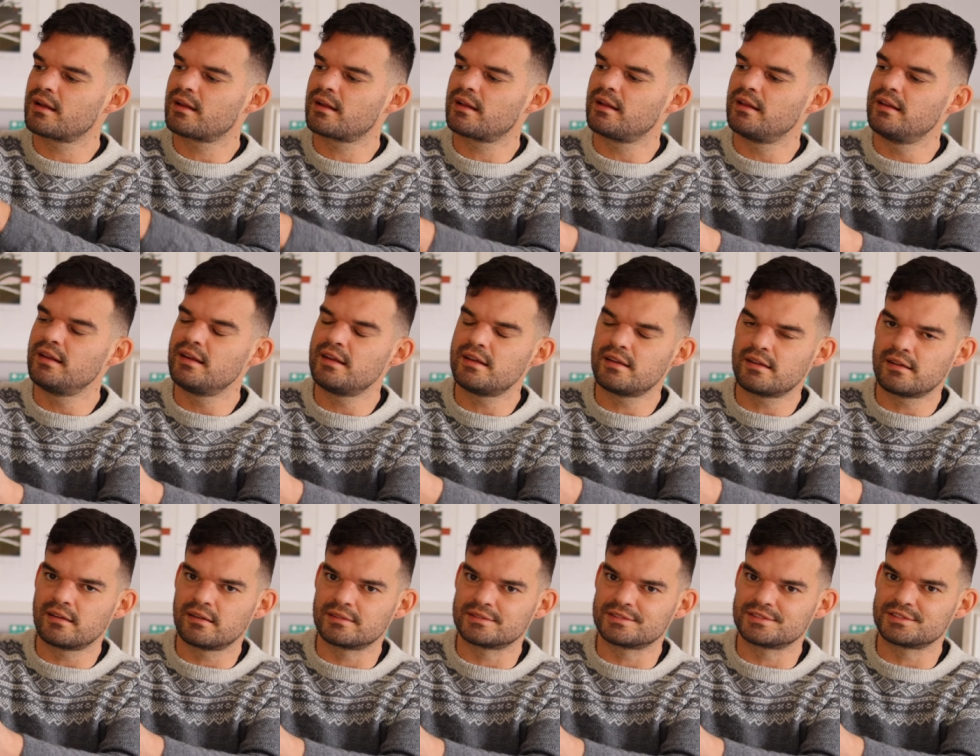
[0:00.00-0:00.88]

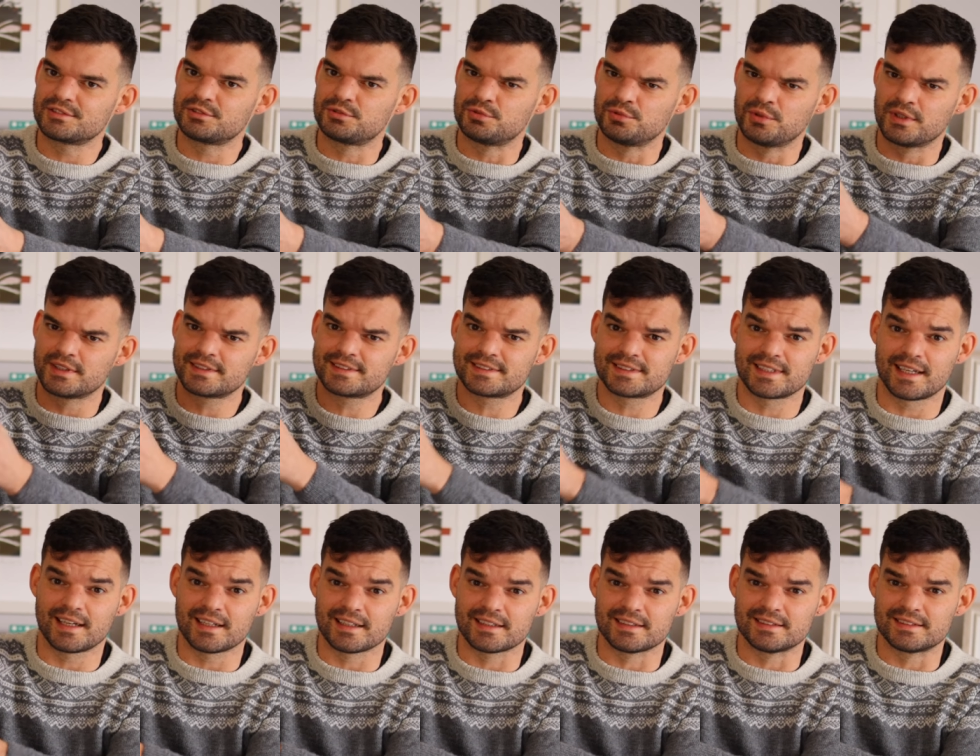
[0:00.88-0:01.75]
cling to a
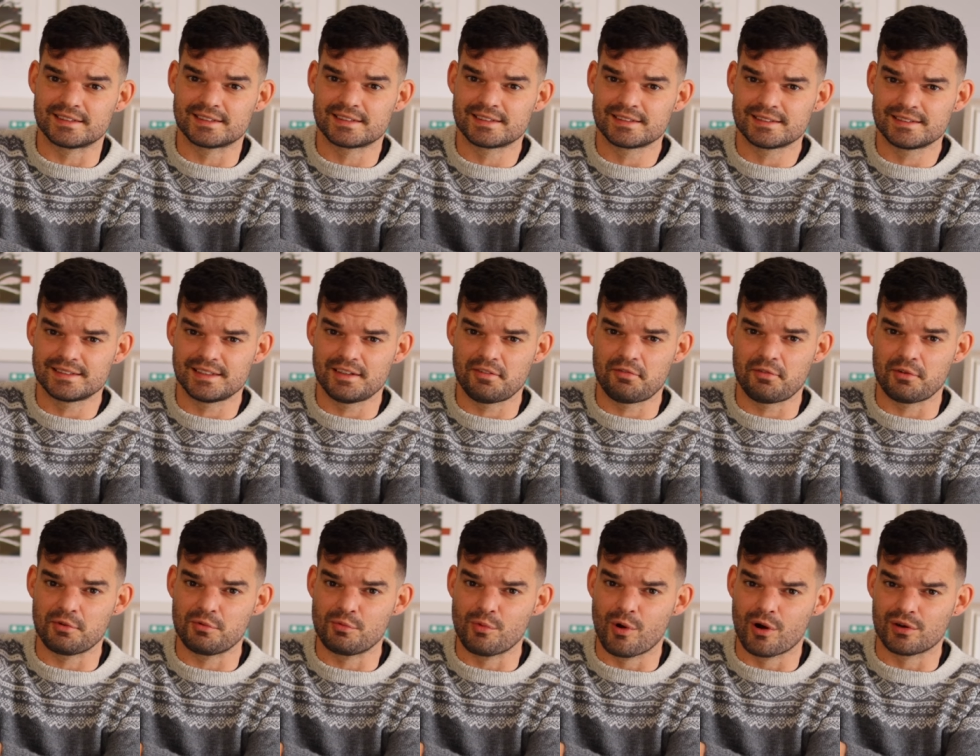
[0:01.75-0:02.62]
side if
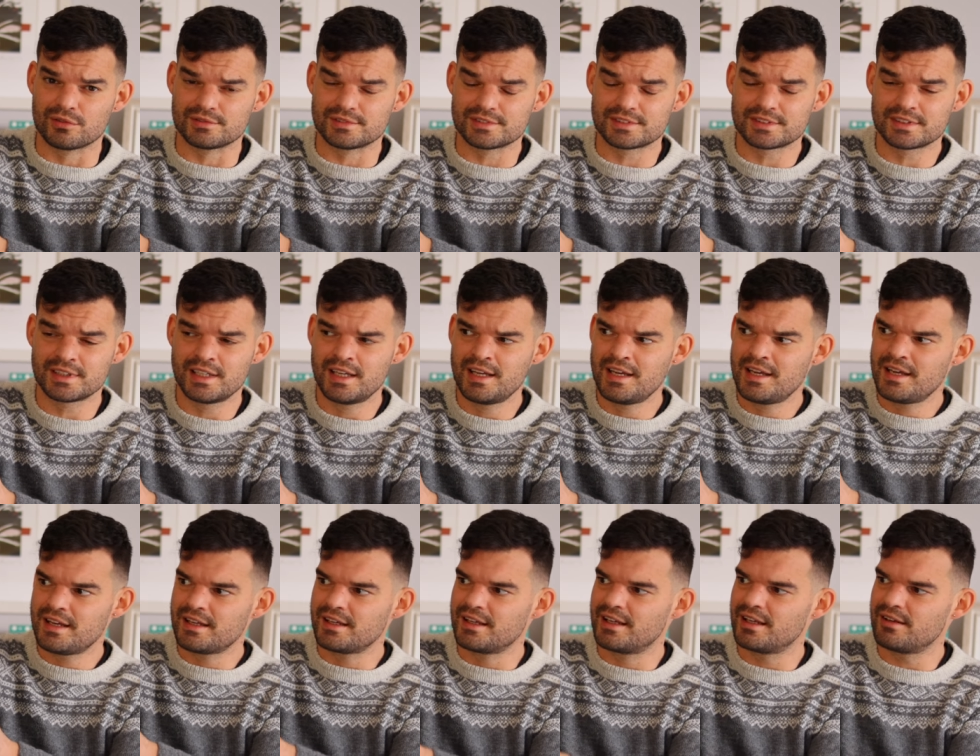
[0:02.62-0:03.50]
you want,
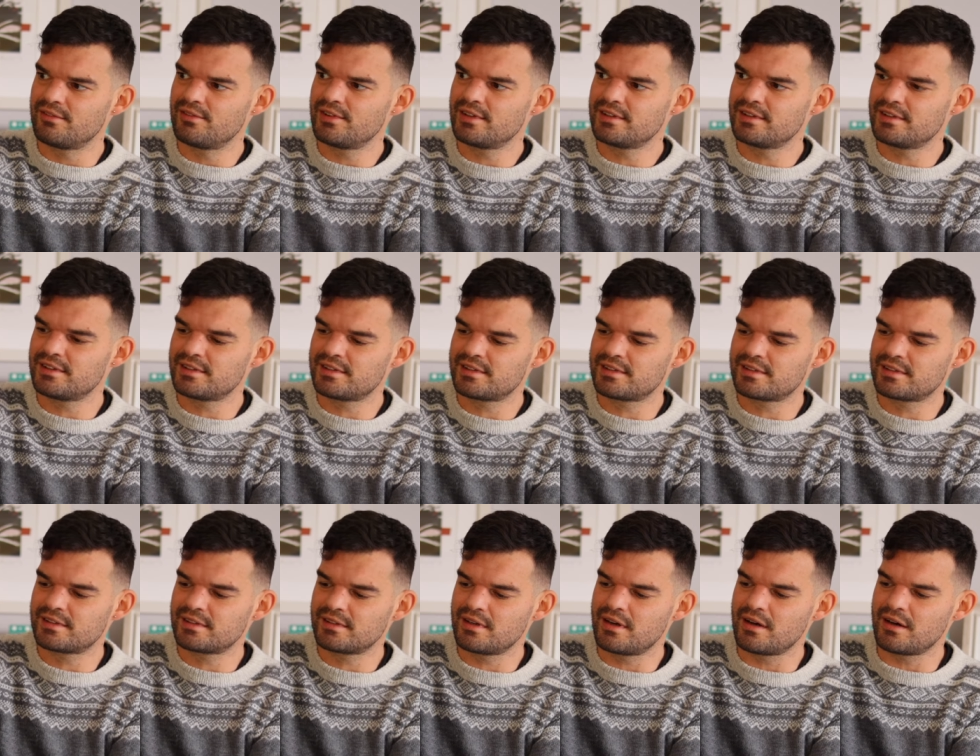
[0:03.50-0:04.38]
giving
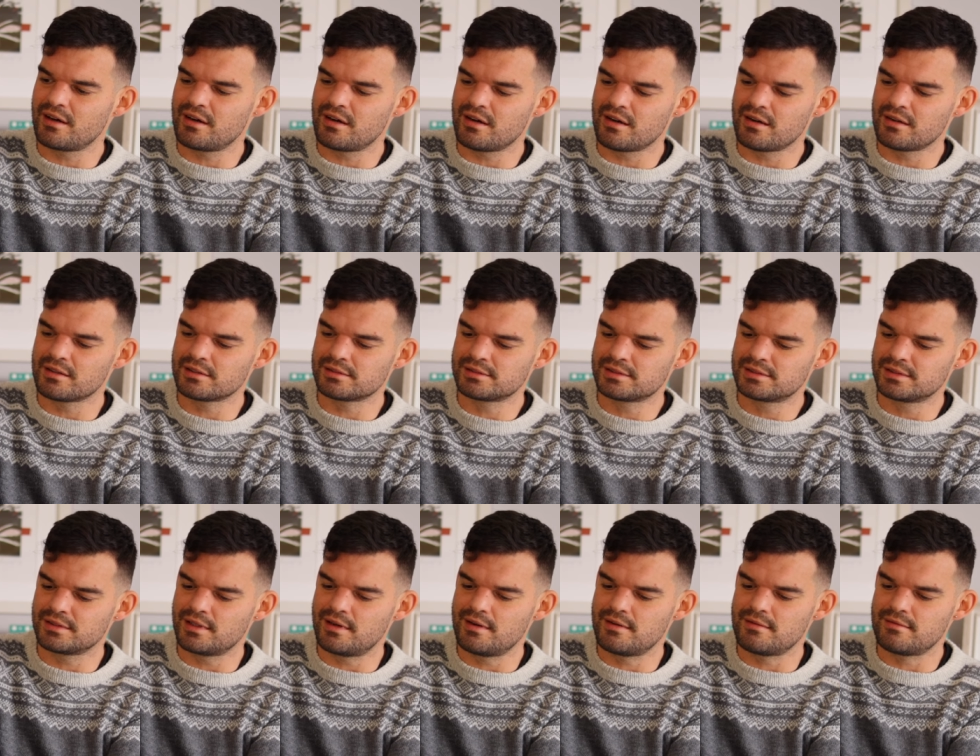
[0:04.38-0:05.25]
this
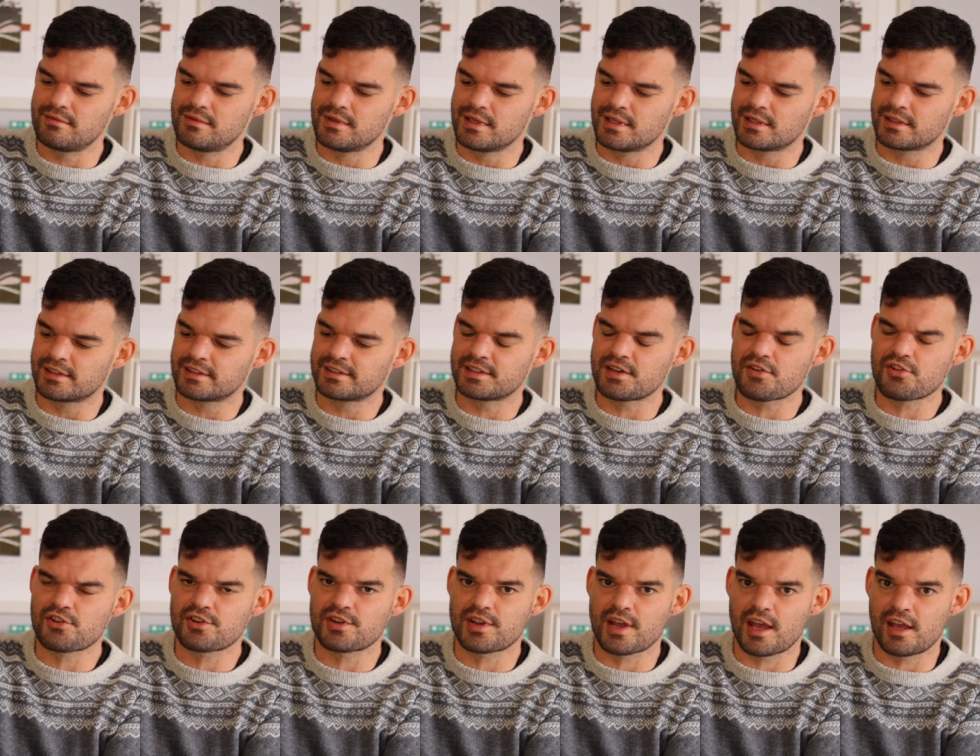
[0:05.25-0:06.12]
odd weird
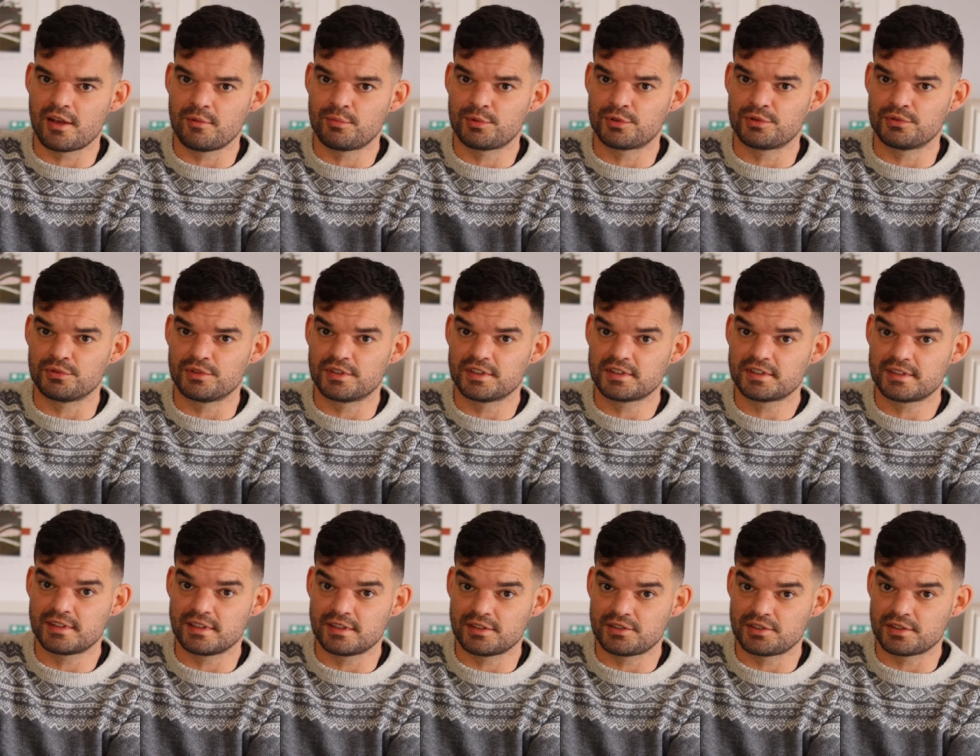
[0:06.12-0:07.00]
shape to the
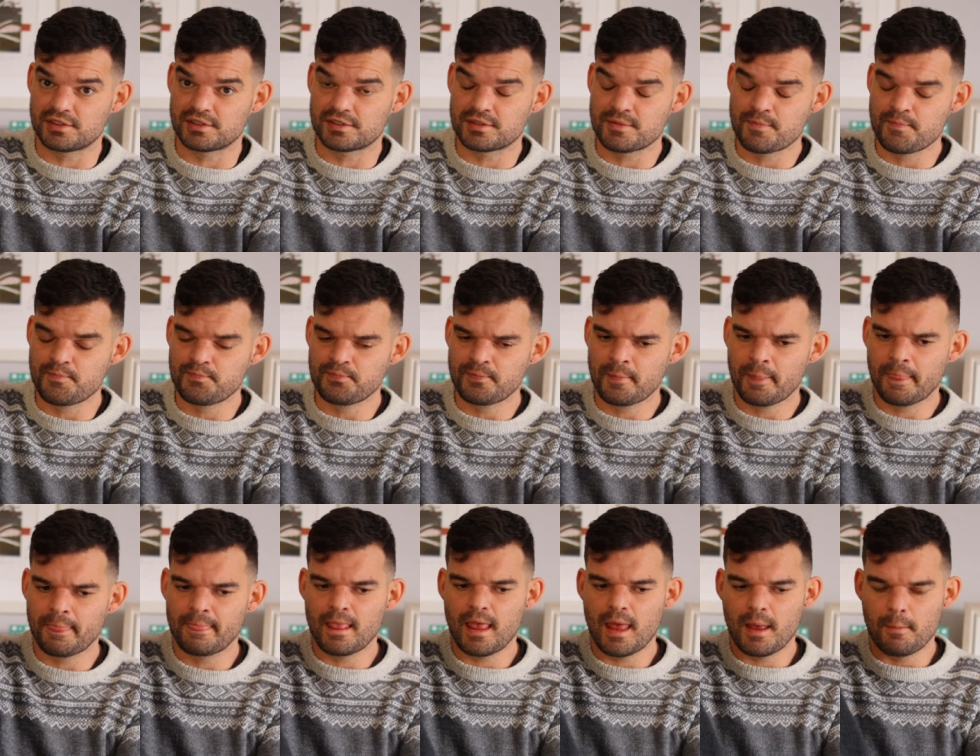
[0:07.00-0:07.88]
stitches.
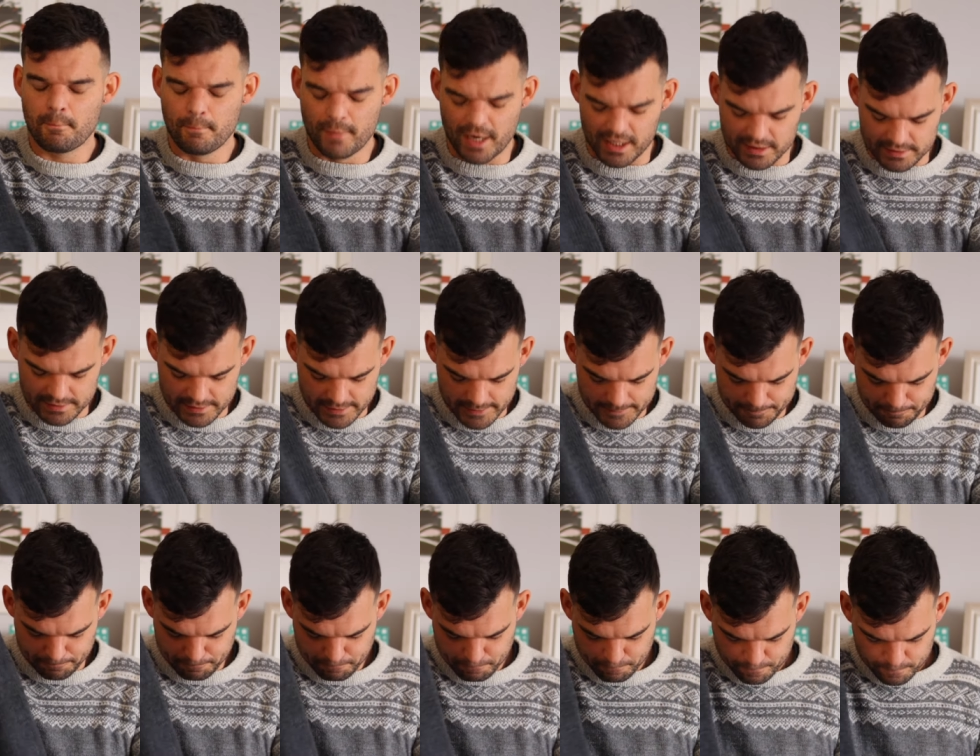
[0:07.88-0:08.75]
But
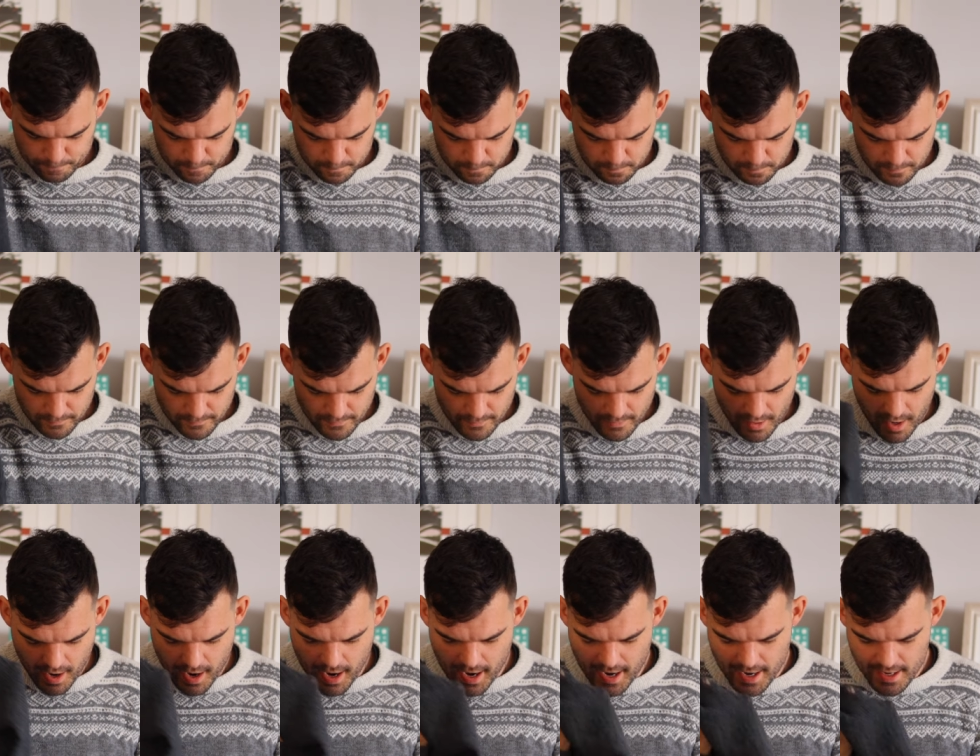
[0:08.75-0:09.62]

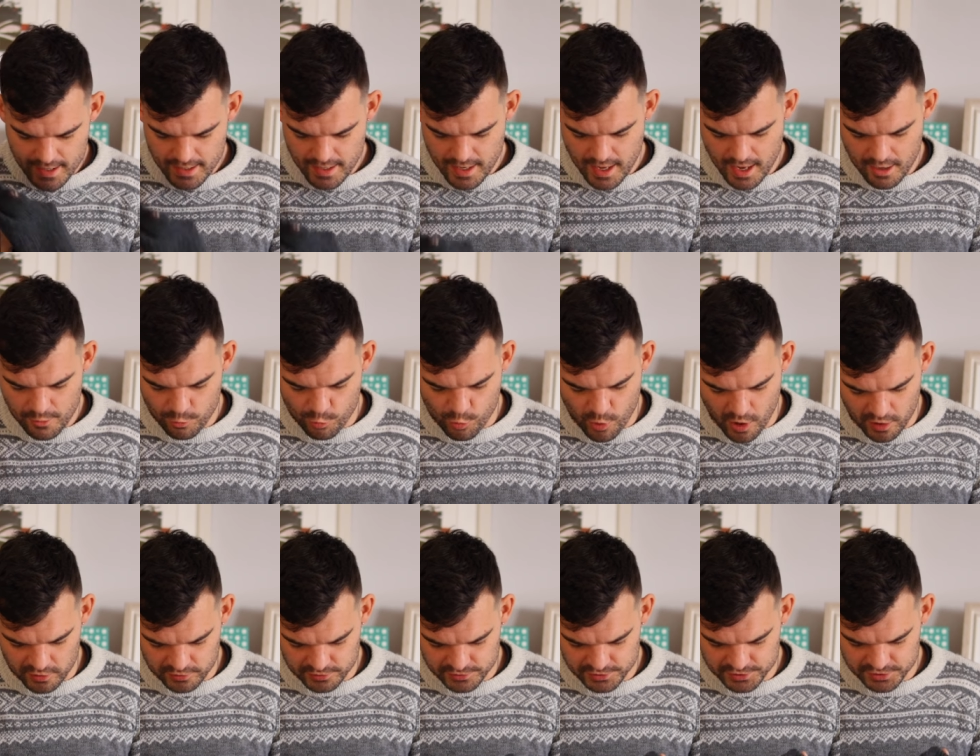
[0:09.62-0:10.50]
I
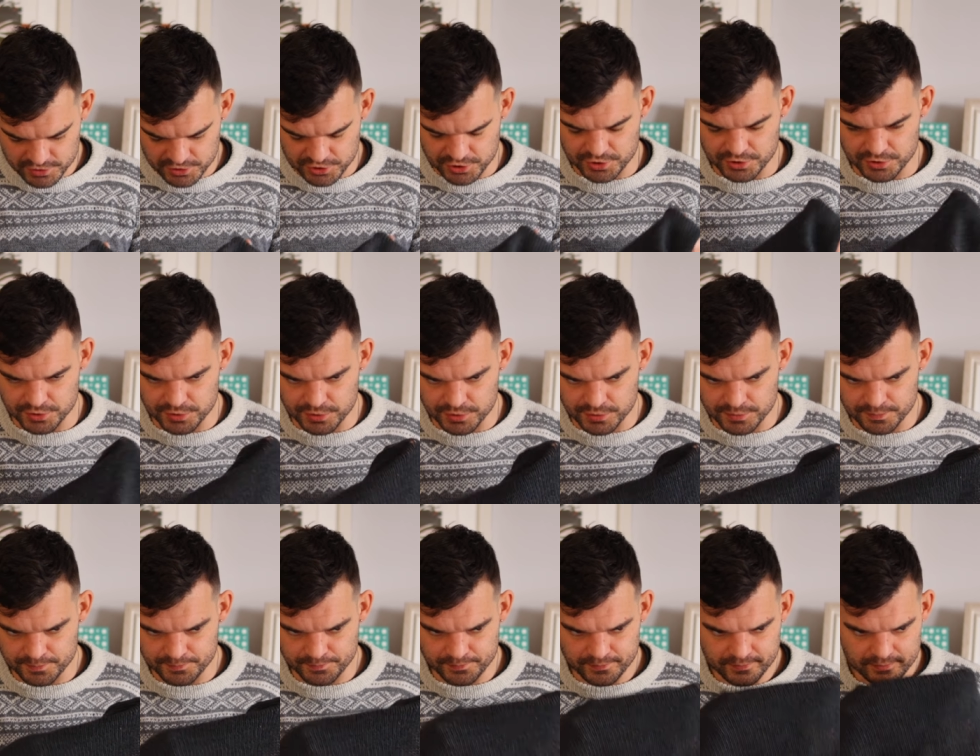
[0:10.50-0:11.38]
want
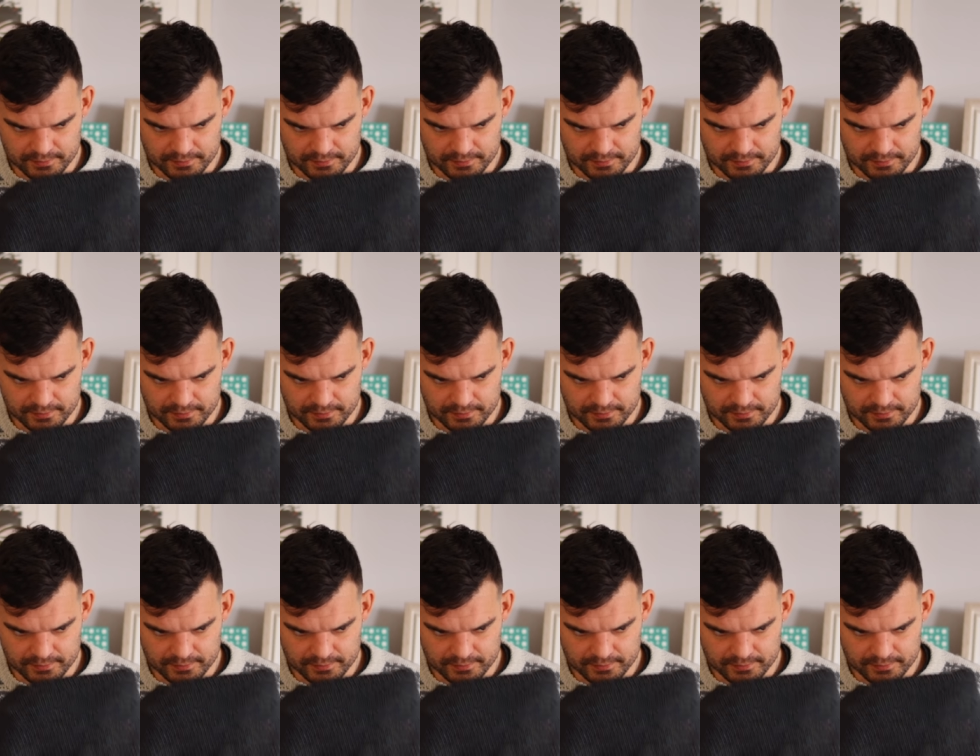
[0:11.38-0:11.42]
to